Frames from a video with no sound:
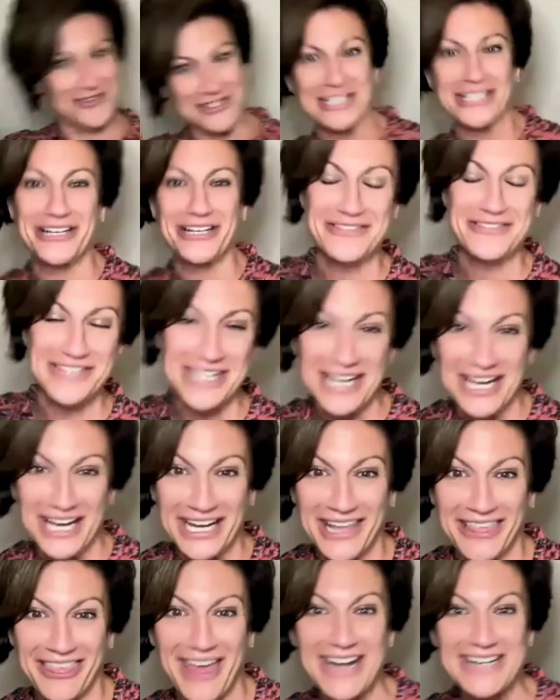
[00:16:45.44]
just going to go say
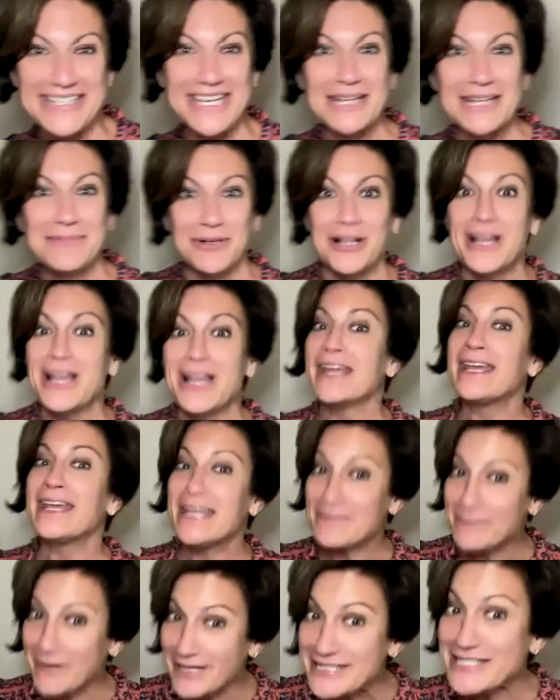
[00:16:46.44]
hi to that table.
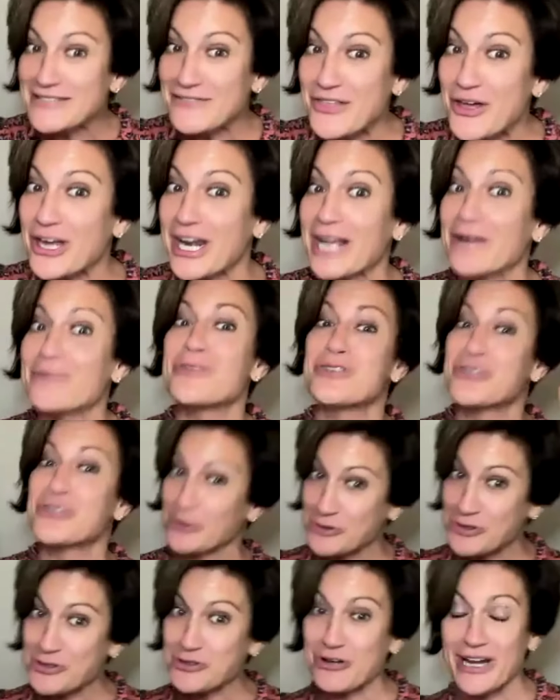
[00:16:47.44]
He must have thought I was
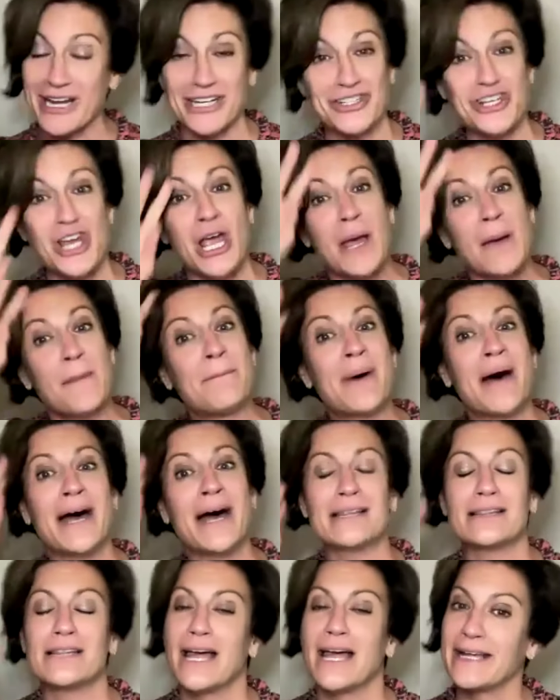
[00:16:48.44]
so strange.
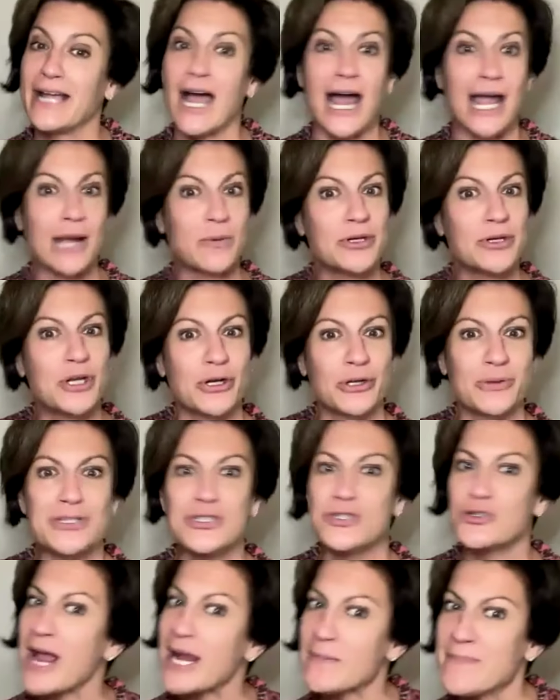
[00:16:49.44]
But like I would go to
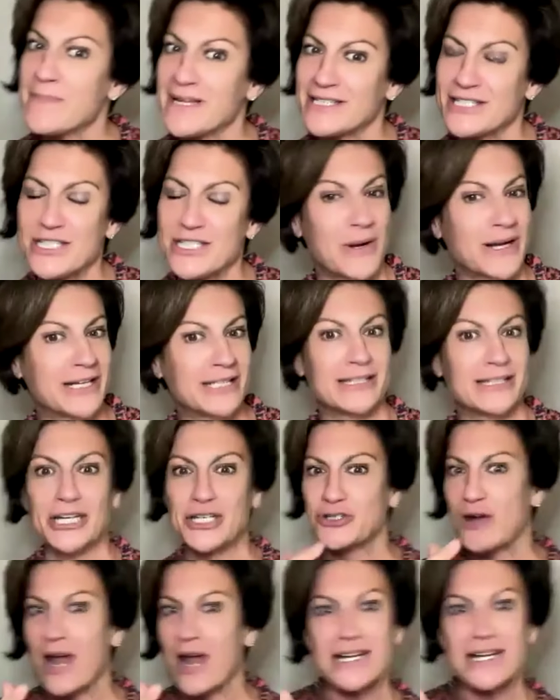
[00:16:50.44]
his track meet so I could
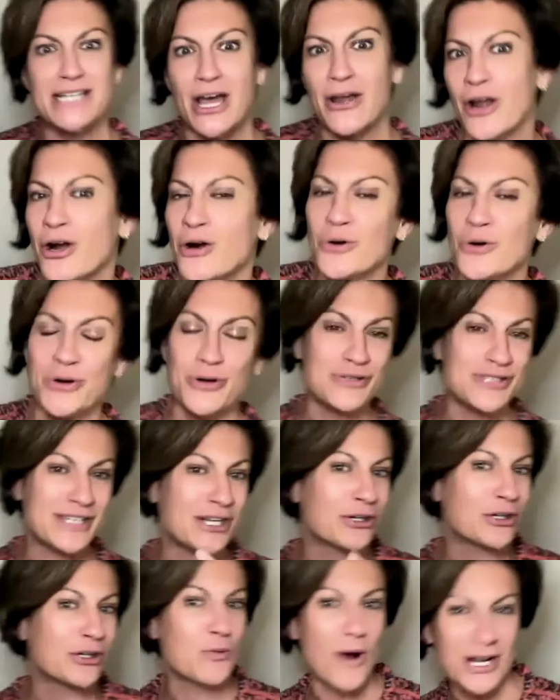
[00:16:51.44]
like track down, oh, who's
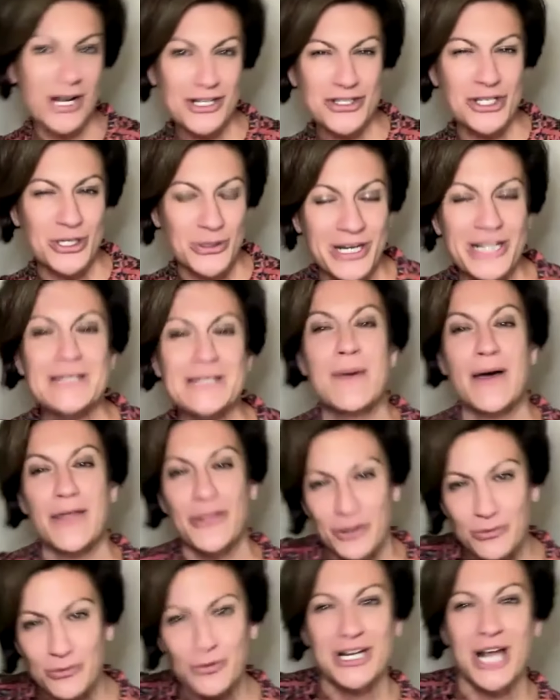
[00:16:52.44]
here to watch you? And his
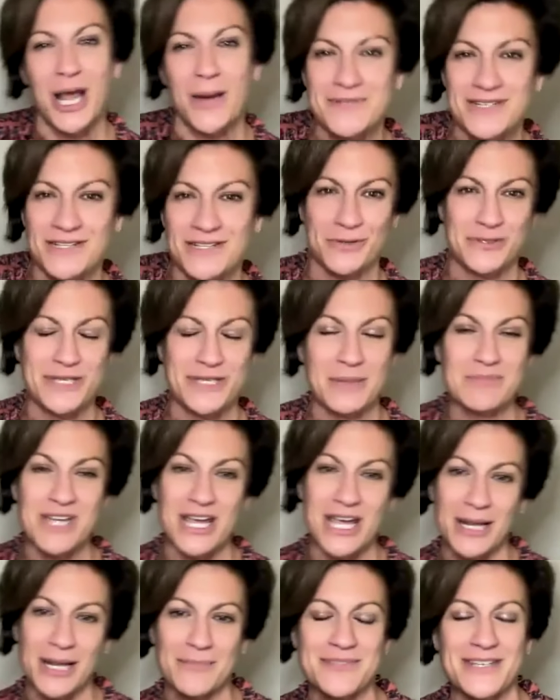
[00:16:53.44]
mother would come to those
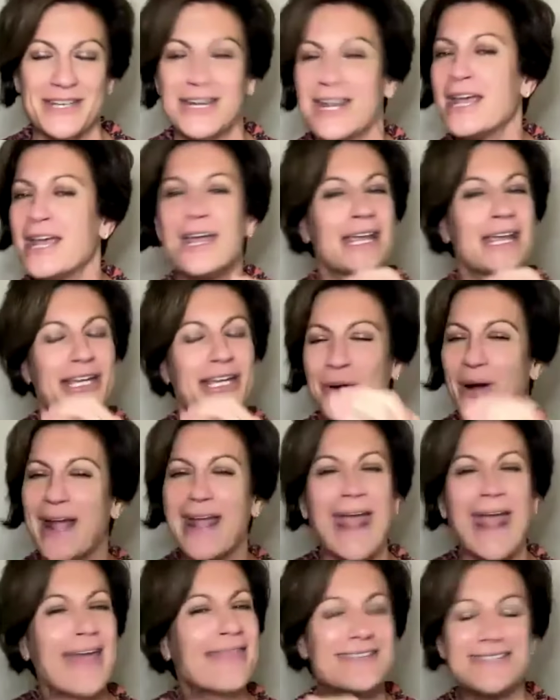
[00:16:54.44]
sometimes. And, I
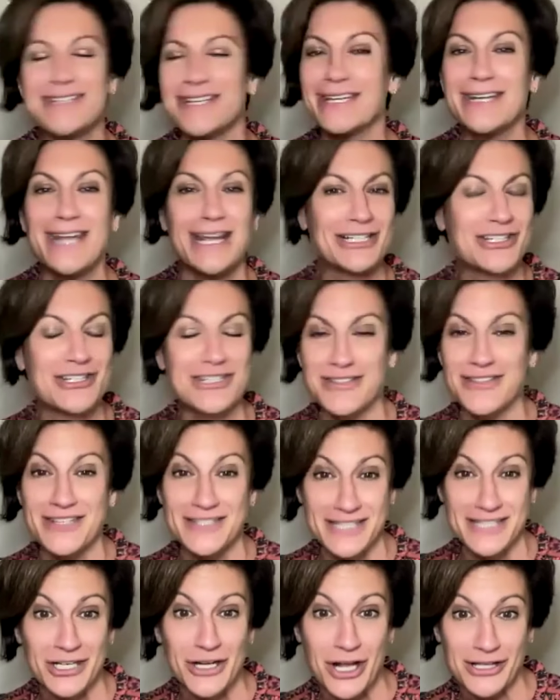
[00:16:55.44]
had this connection to
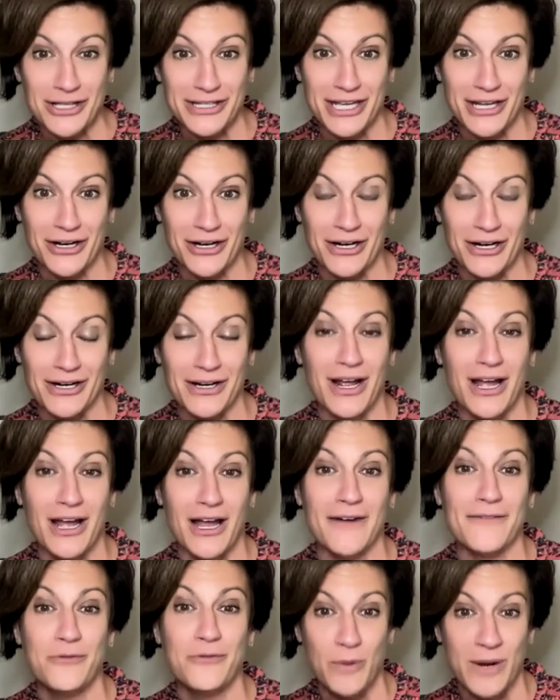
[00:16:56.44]
this kid all year
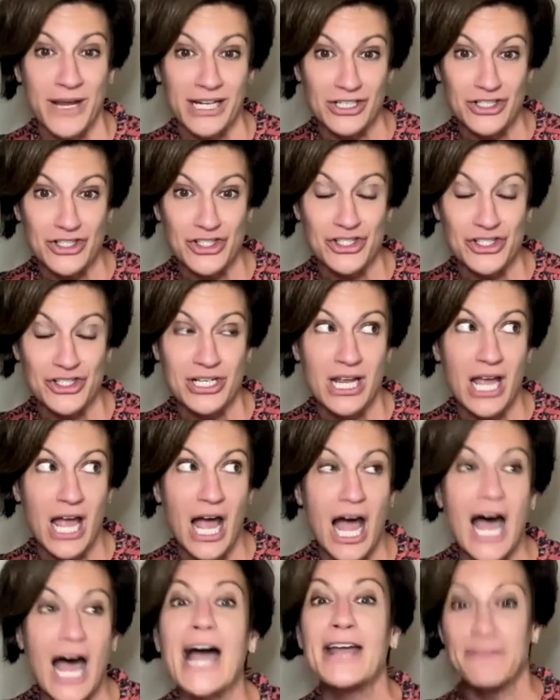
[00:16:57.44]
of which
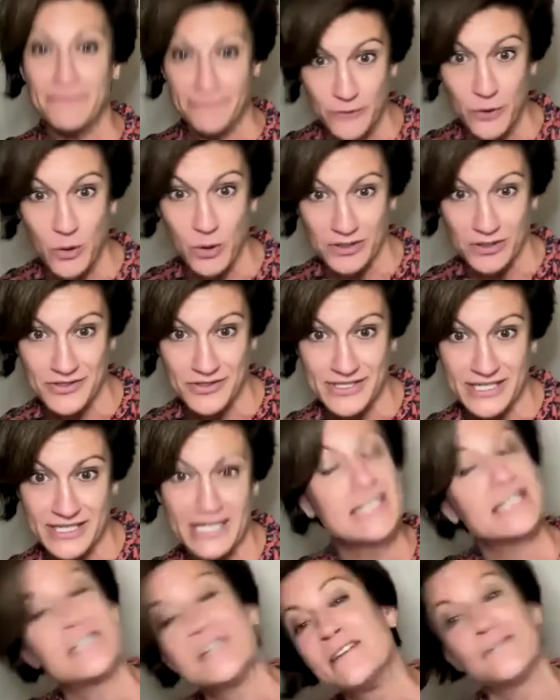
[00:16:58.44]
I forced
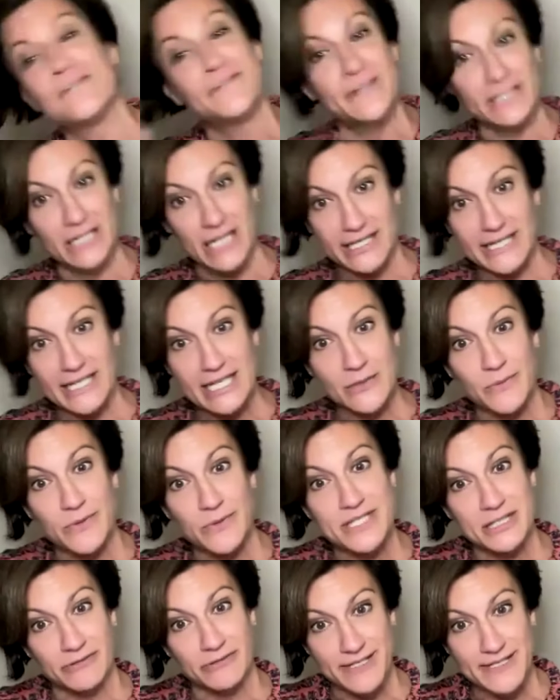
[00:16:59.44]
and didn't feel like he
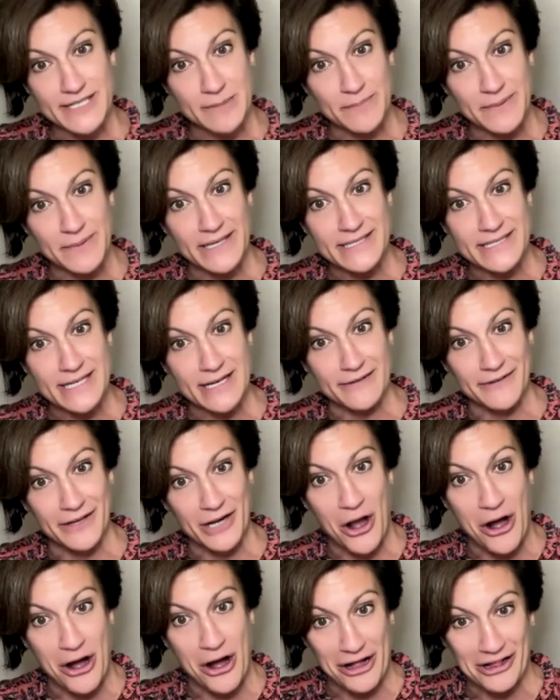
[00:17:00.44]
was the recipient of
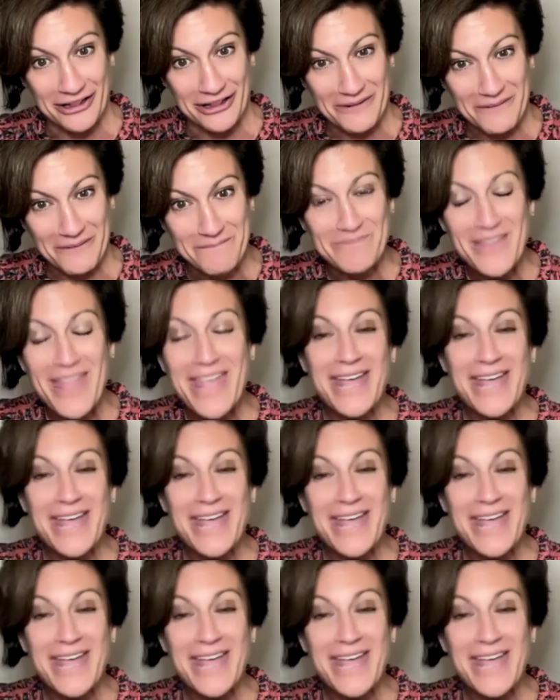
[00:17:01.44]
it all.